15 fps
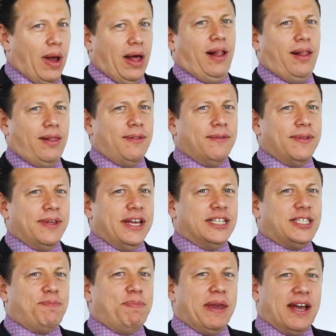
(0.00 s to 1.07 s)
Well,
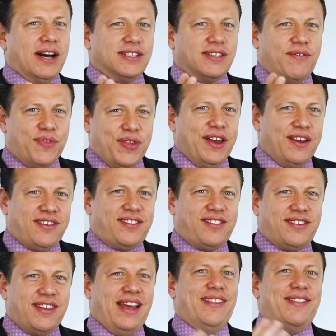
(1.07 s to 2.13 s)
it's because of
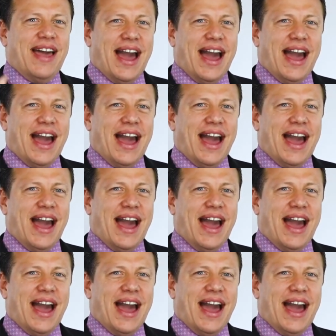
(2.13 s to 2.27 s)
this and